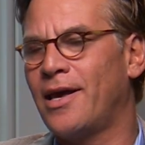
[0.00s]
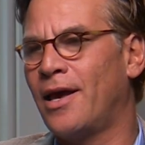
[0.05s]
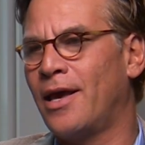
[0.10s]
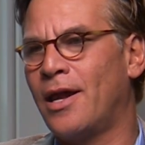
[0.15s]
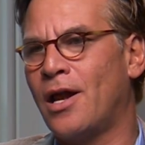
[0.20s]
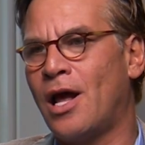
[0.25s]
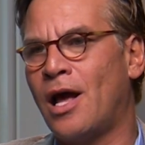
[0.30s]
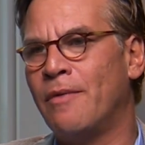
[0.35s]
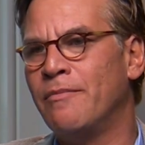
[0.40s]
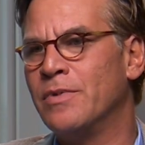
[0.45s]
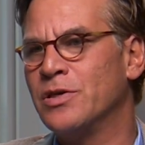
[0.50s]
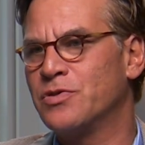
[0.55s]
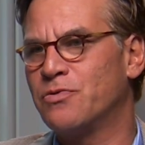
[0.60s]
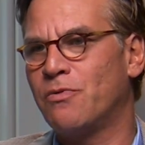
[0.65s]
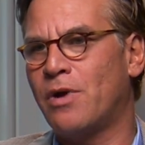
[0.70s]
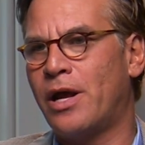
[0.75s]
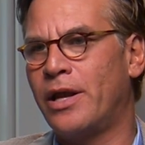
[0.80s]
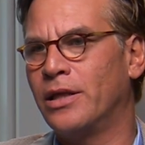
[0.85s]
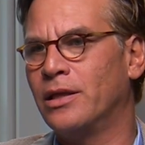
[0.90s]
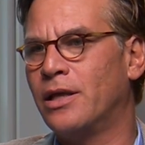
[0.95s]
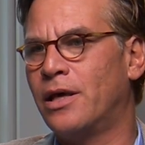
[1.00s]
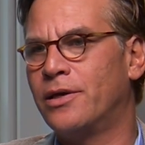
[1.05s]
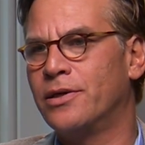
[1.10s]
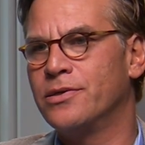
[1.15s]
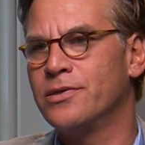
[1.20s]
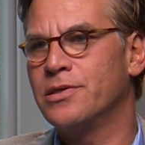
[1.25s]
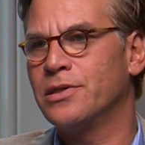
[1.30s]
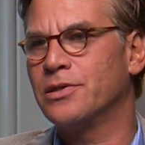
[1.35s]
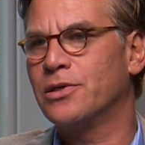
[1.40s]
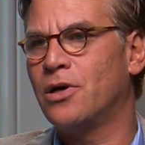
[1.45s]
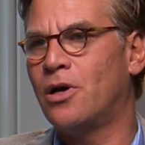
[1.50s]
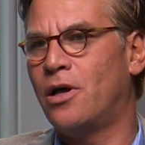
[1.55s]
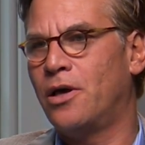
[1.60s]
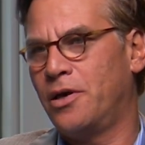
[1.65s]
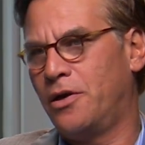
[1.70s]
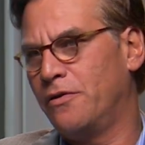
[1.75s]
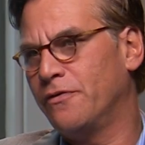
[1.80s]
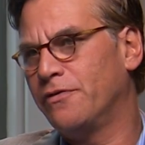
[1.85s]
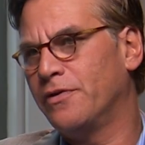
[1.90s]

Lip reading: you know, I miss writing letters and calling your